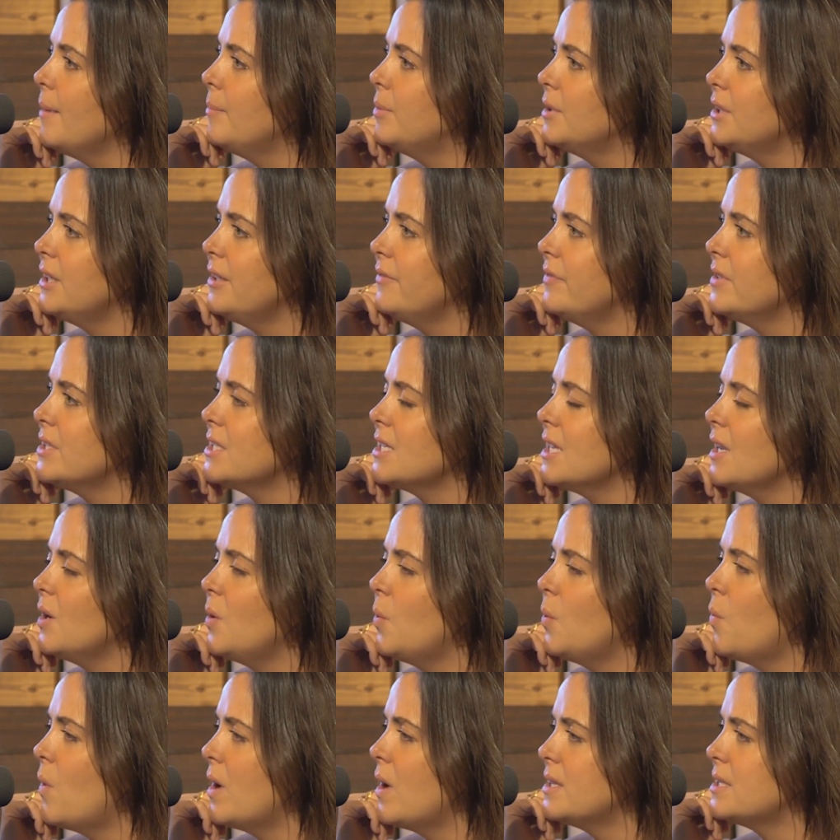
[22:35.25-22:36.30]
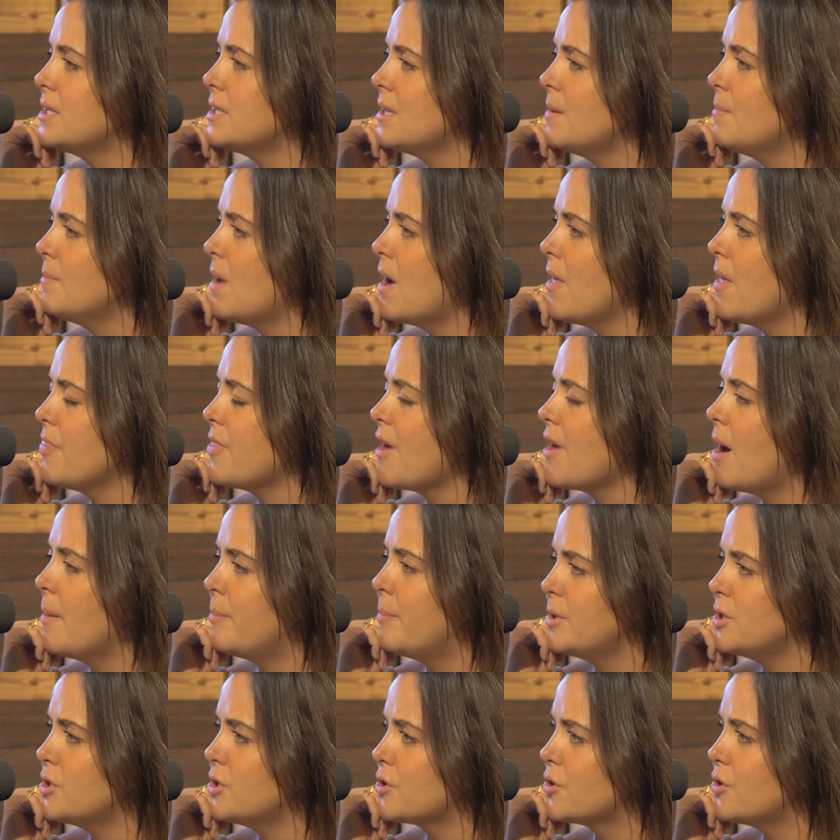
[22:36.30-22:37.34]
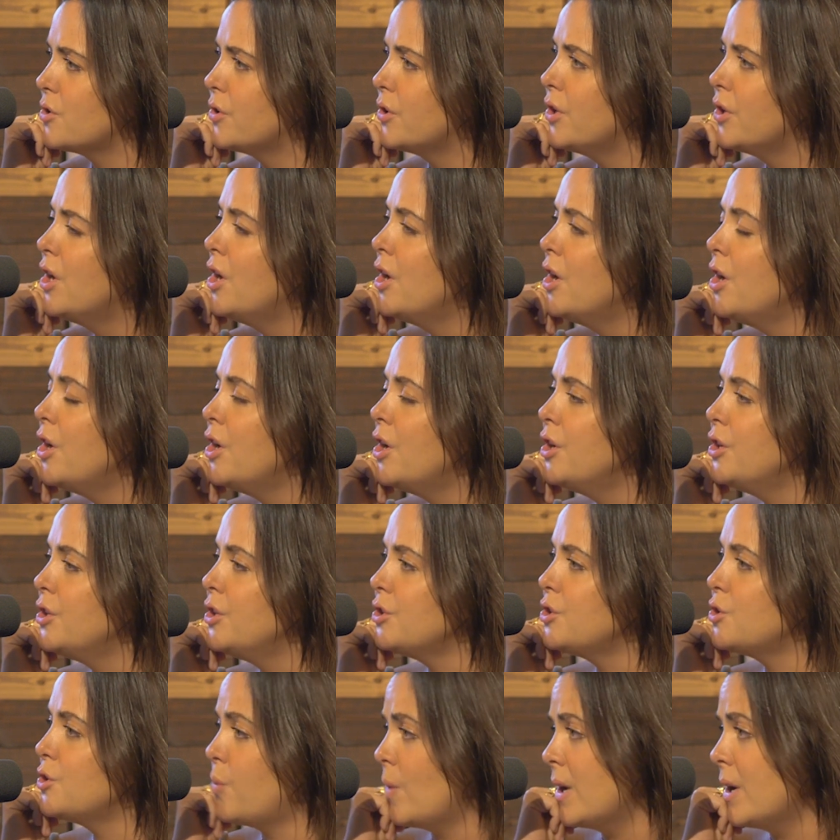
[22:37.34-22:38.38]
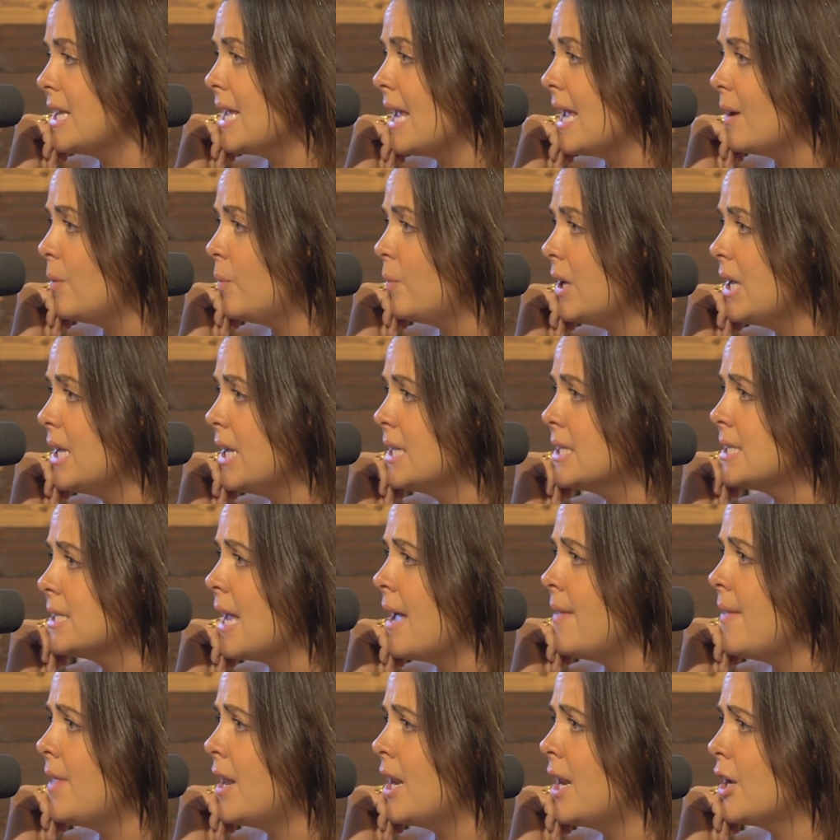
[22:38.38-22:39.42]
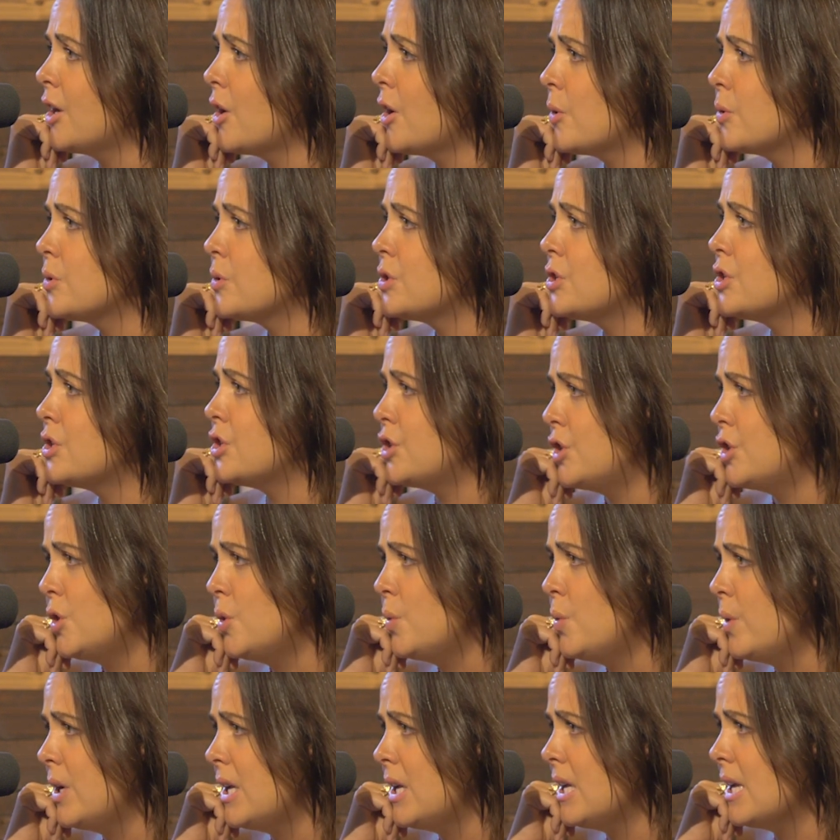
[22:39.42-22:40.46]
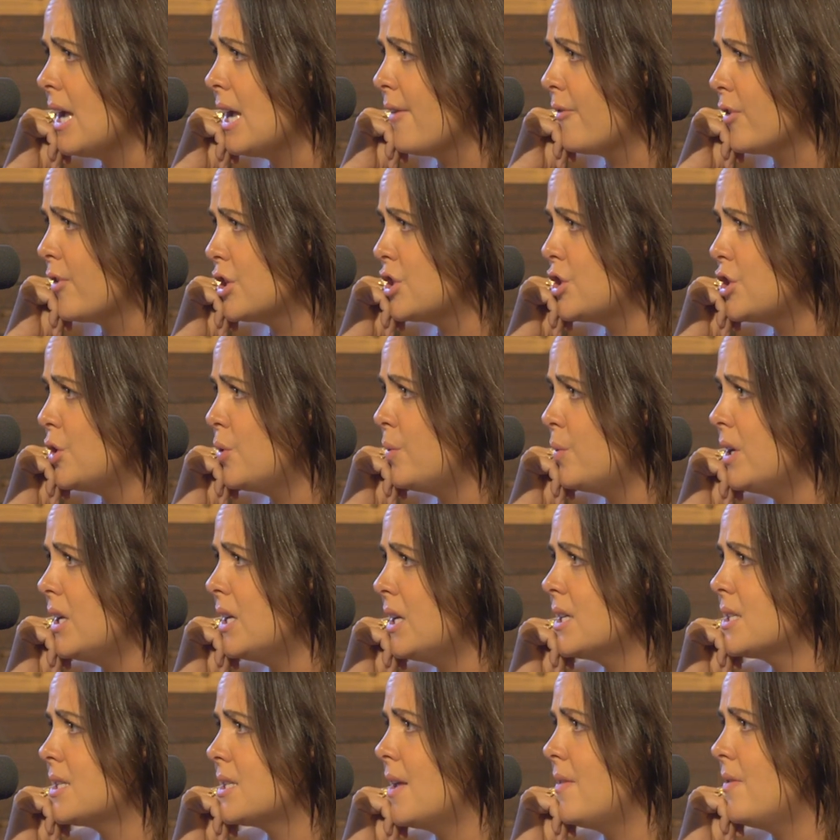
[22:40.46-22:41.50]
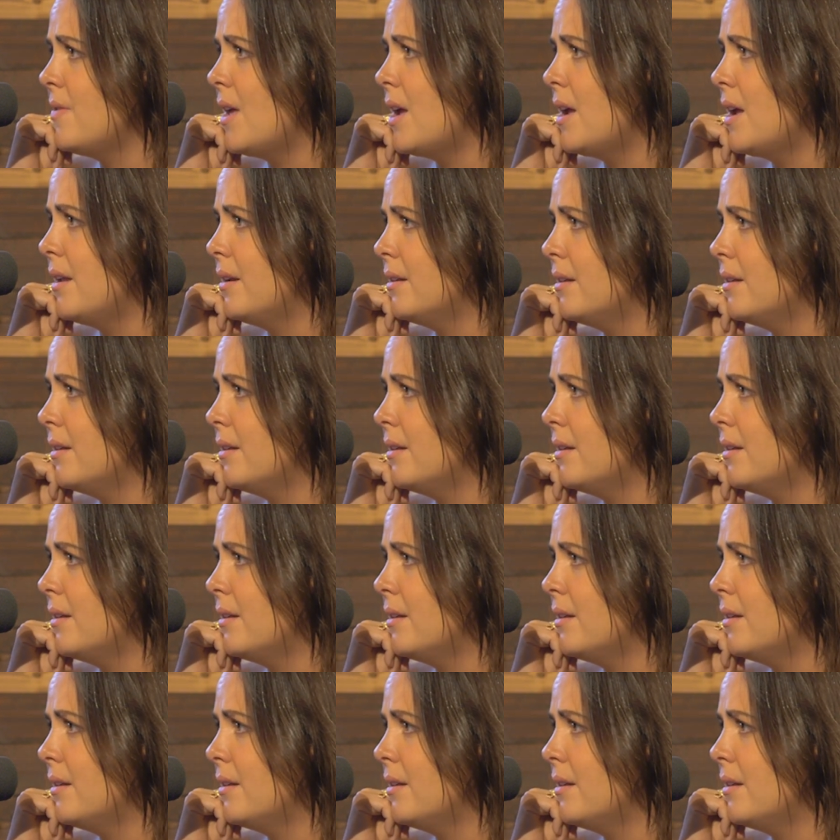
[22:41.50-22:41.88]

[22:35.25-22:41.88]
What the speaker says: I believe it's like once a month up until 28 weeks, and then it goes to 2 weeks, every 2 weeks, and then